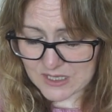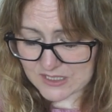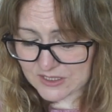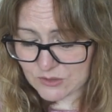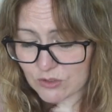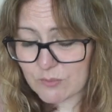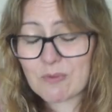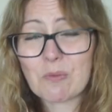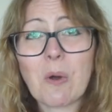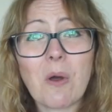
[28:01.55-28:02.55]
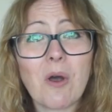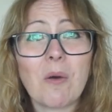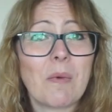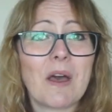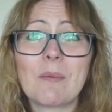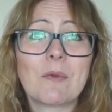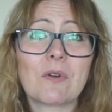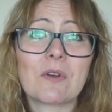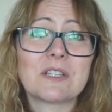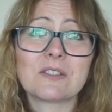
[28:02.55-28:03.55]
this is going to be warm. I'm
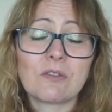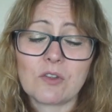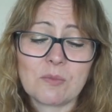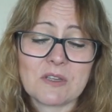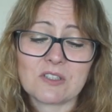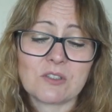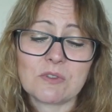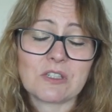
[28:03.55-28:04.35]
not. It's not going to be a summer